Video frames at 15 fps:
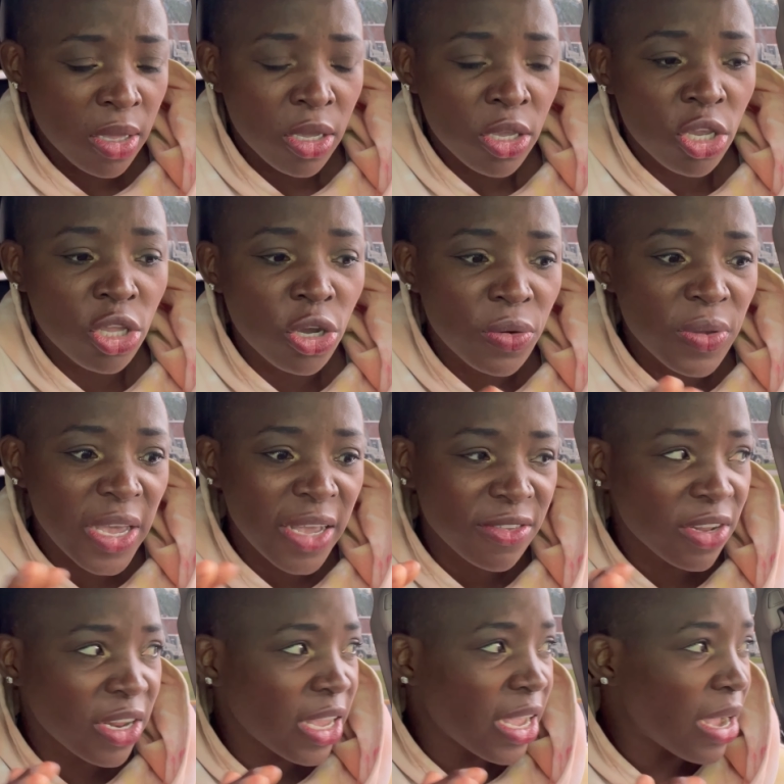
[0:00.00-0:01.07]
You know,
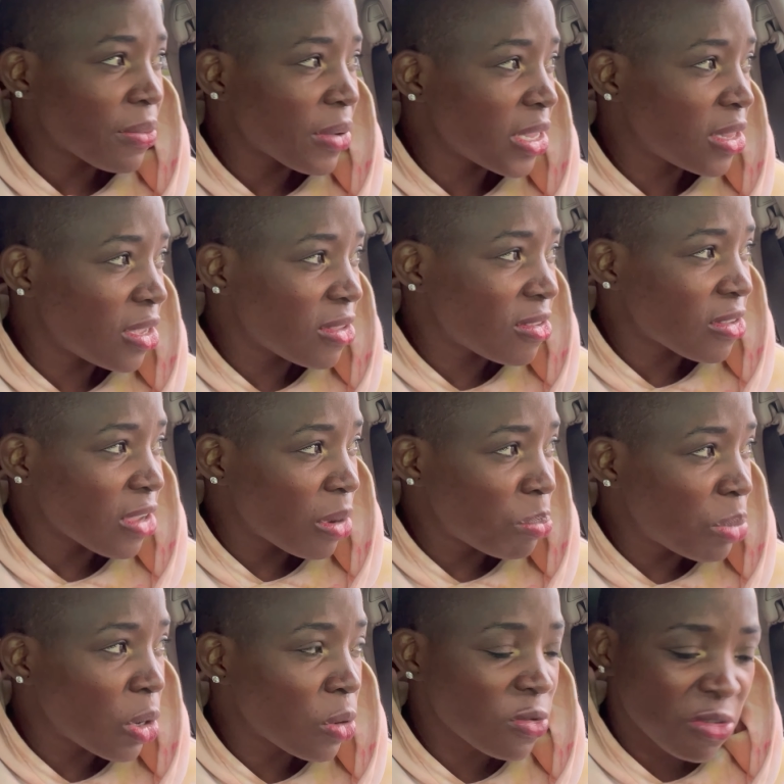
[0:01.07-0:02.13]
yesterday I read this um,
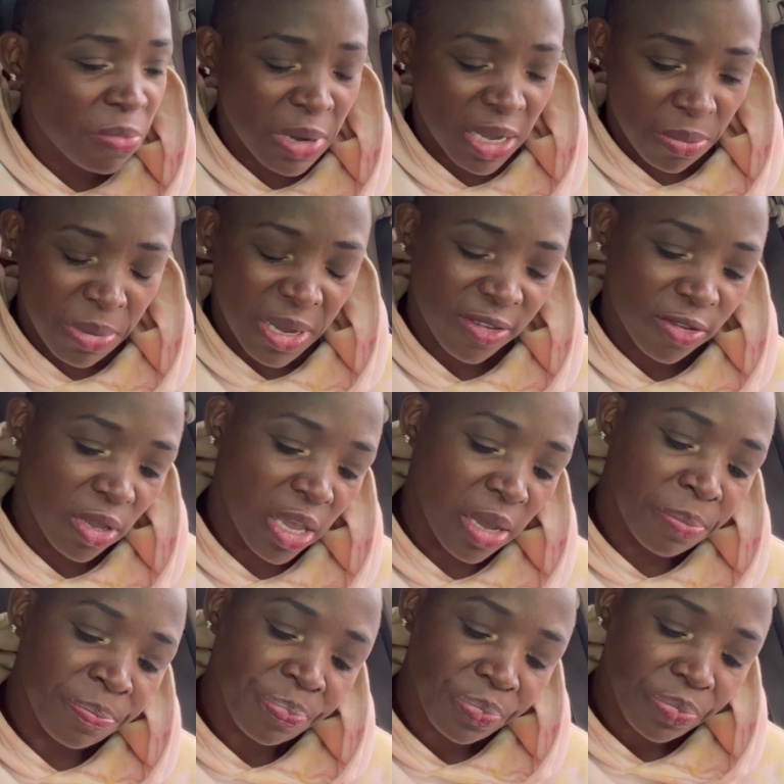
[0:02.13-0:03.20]
post by Pastor
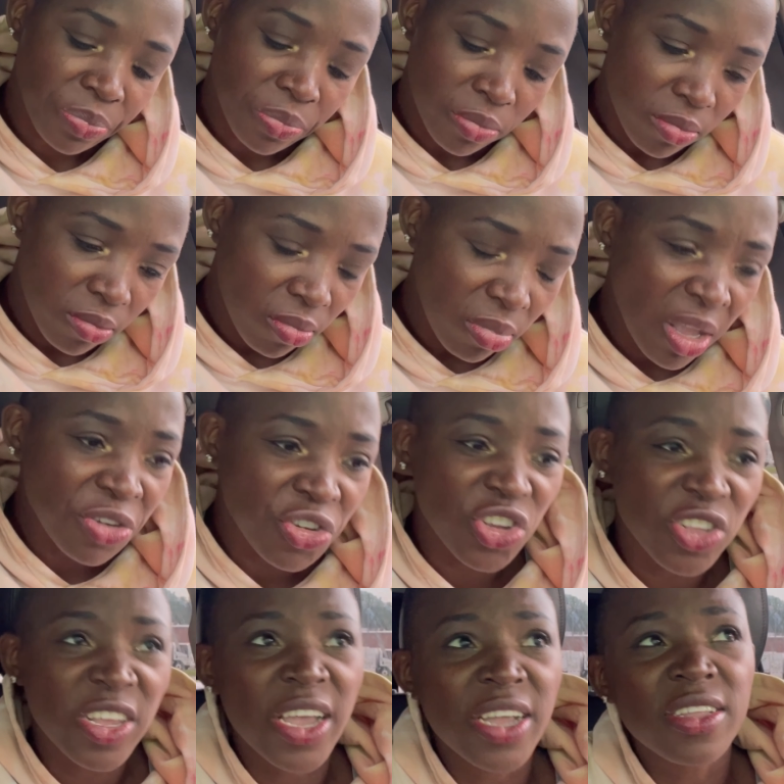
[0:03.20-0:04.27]
Kim. She
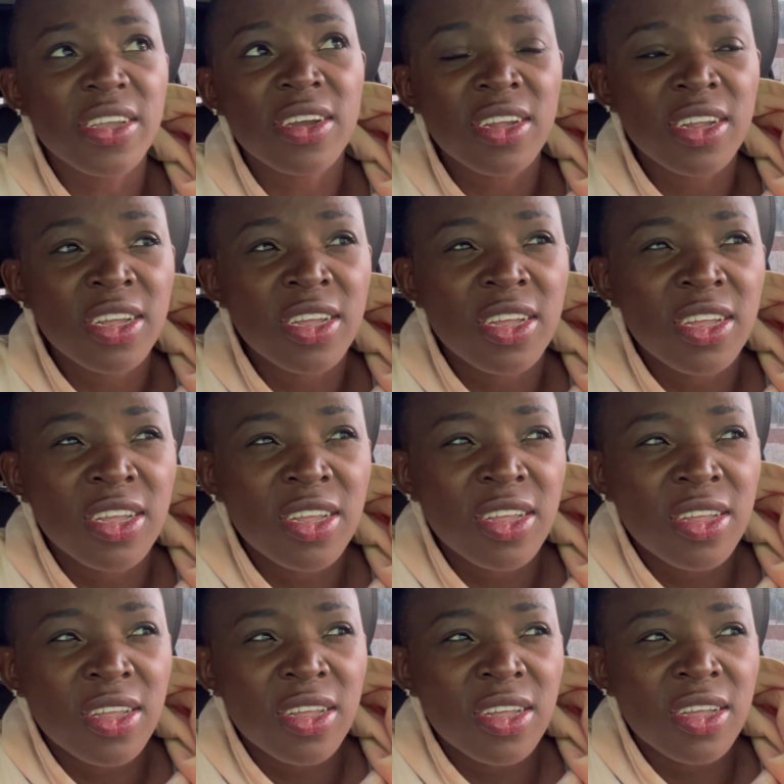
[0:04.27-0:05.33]
said,
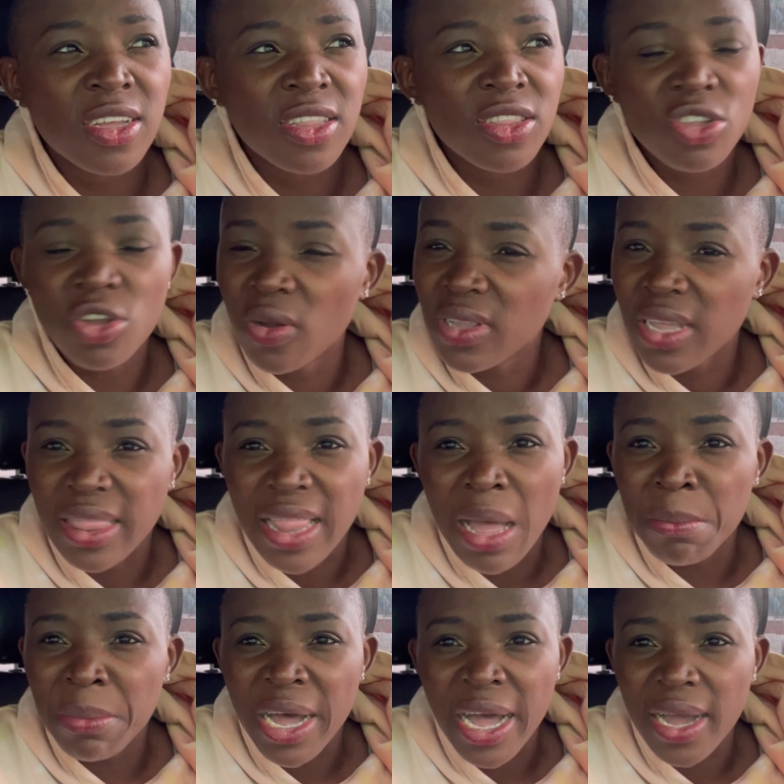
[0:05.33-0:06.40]
don't
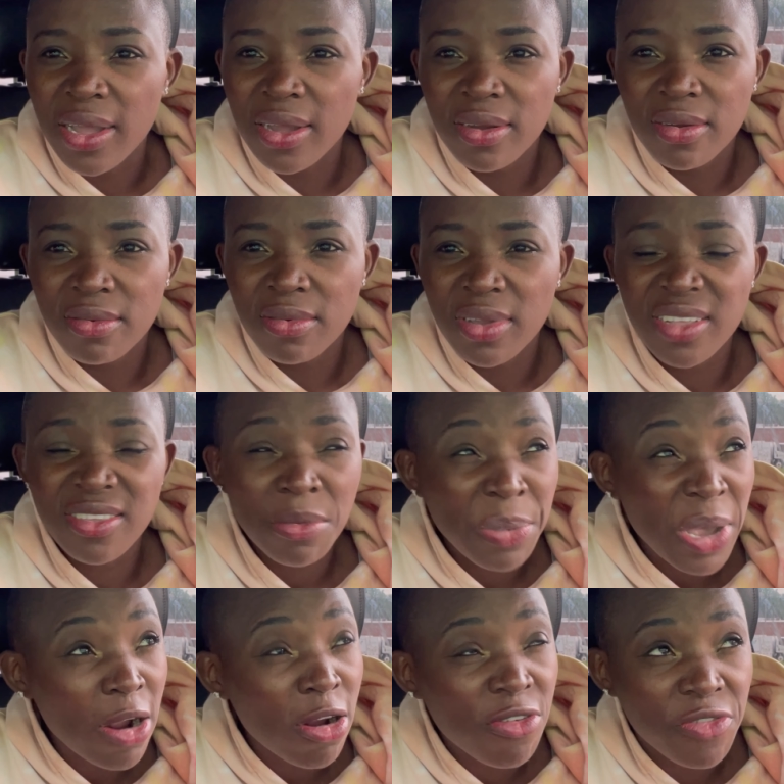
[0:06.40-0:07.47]
clap back it's a
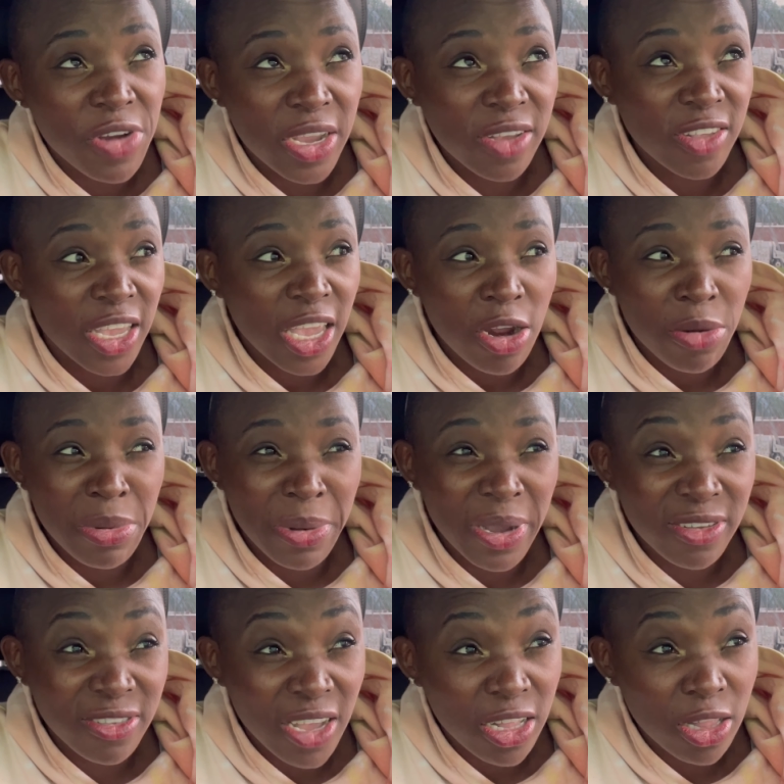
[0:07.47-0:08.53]
paraphrase i can't remember
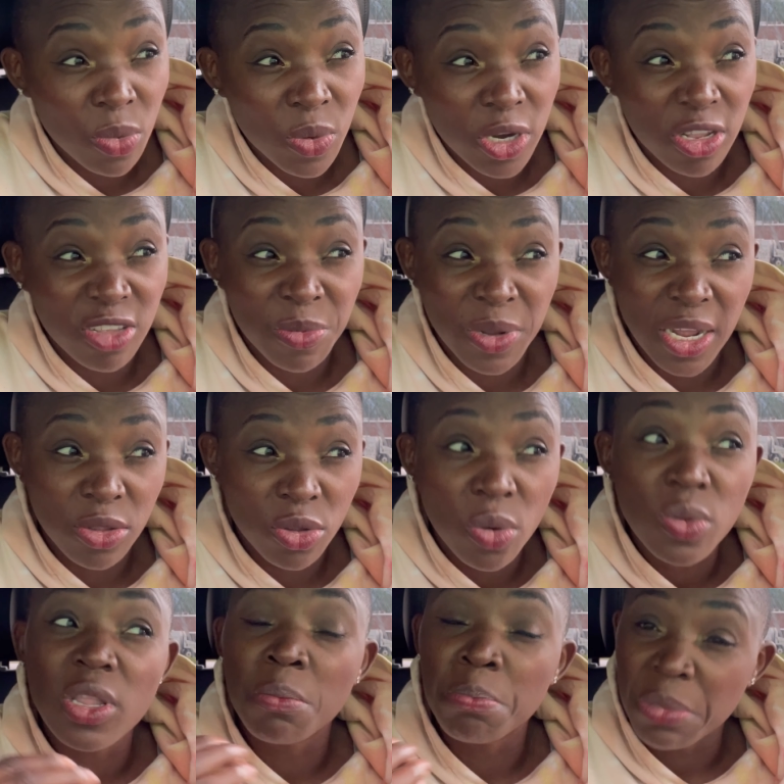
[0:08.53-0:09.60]
exactly what it is but i know
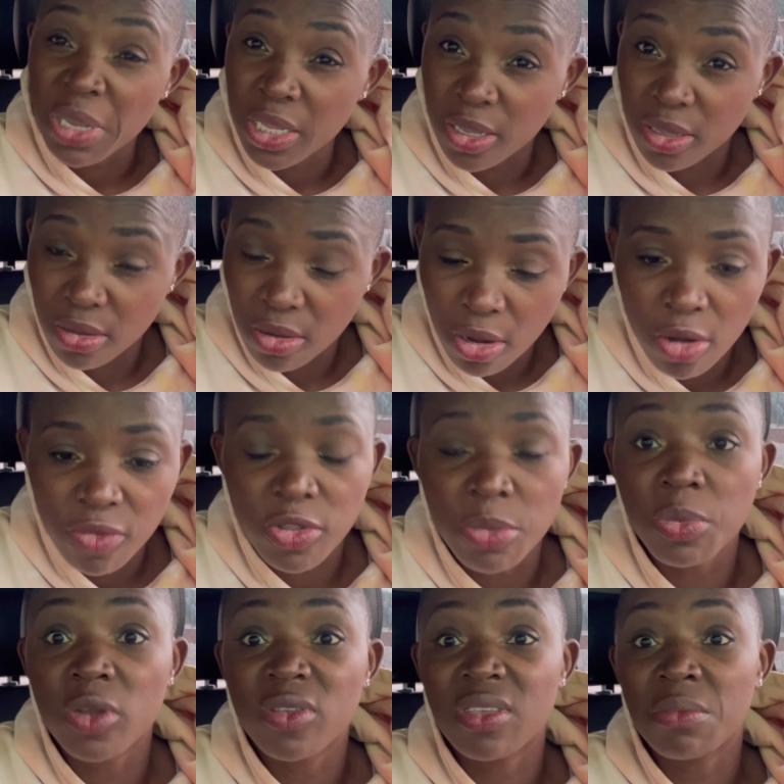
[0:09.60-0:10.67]
the meaning of the
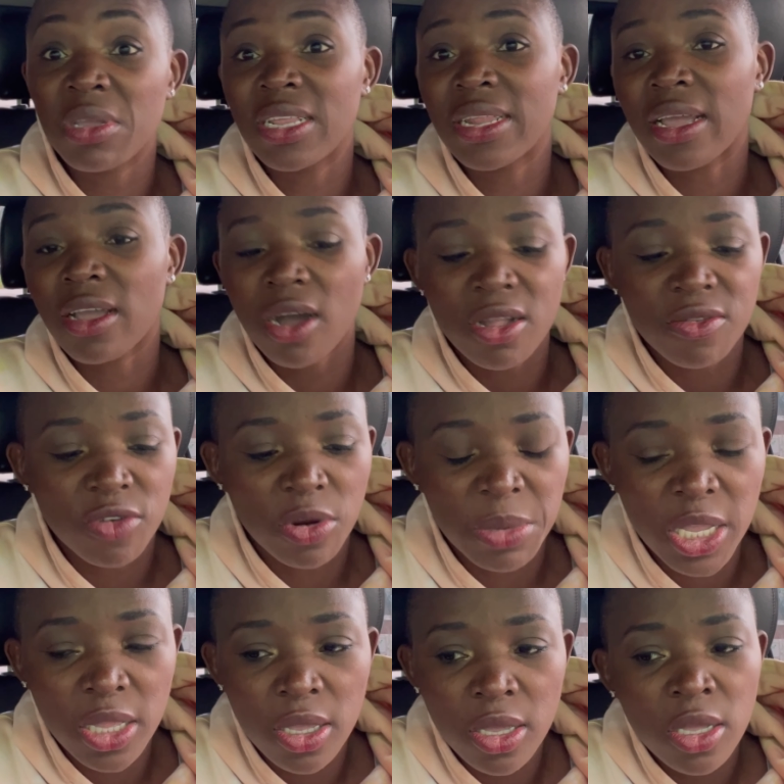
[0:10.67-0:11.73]
post the meaning i got from
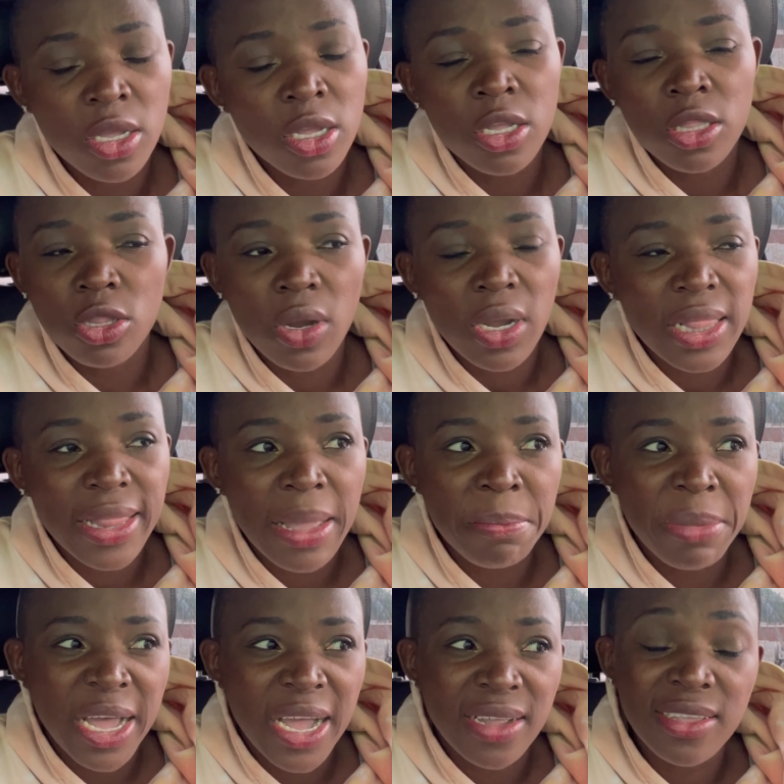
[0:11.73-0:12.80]
it don't clap
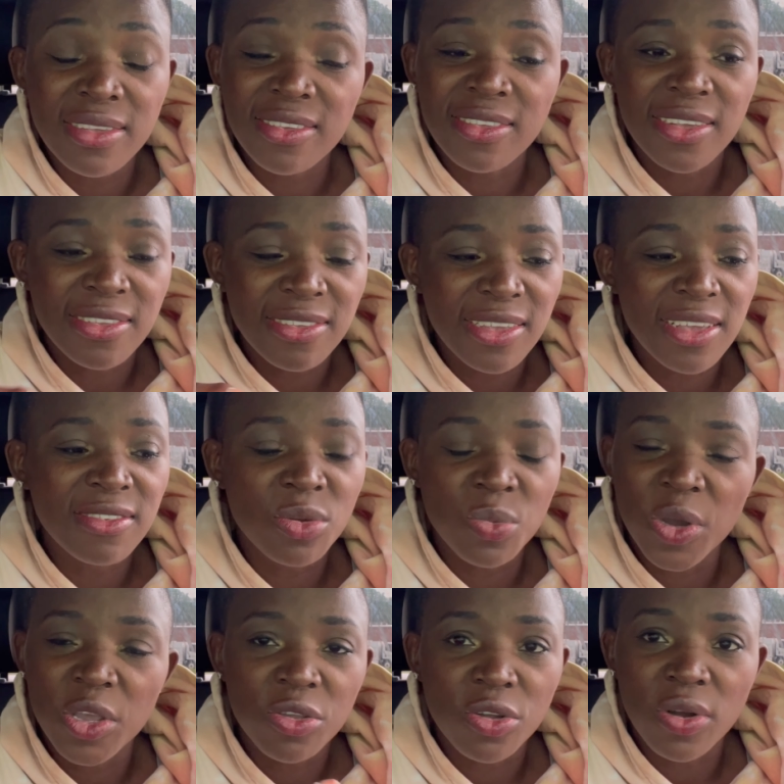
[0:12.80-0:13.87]
back this is a season
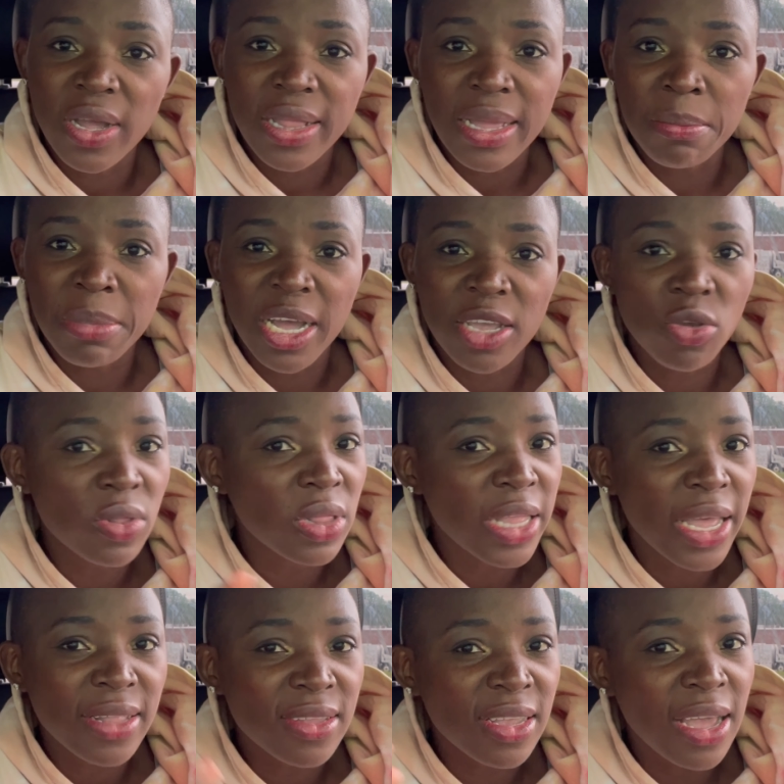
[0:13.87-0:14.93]
where you don't clap back you
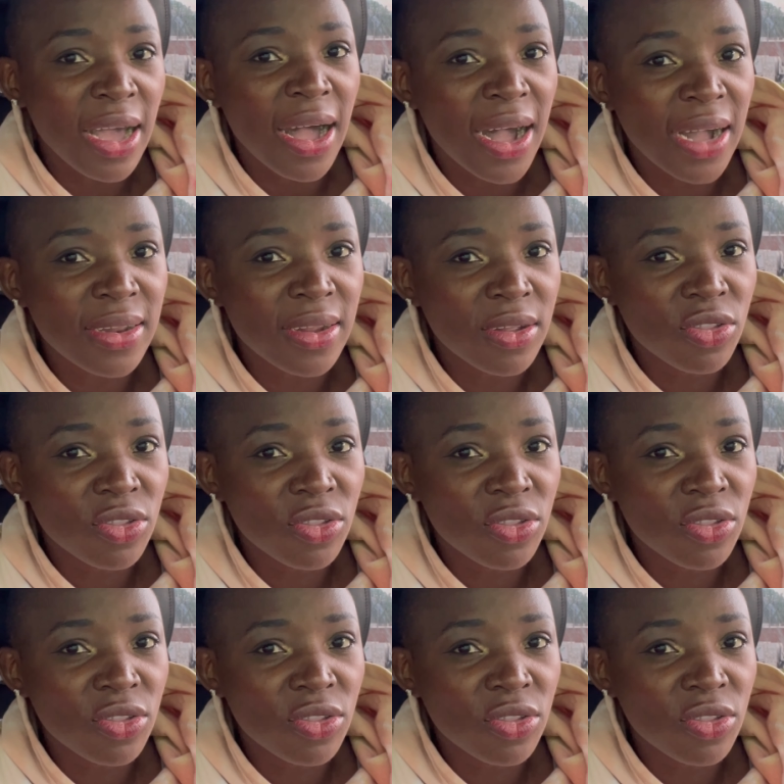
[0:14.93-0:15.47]
let god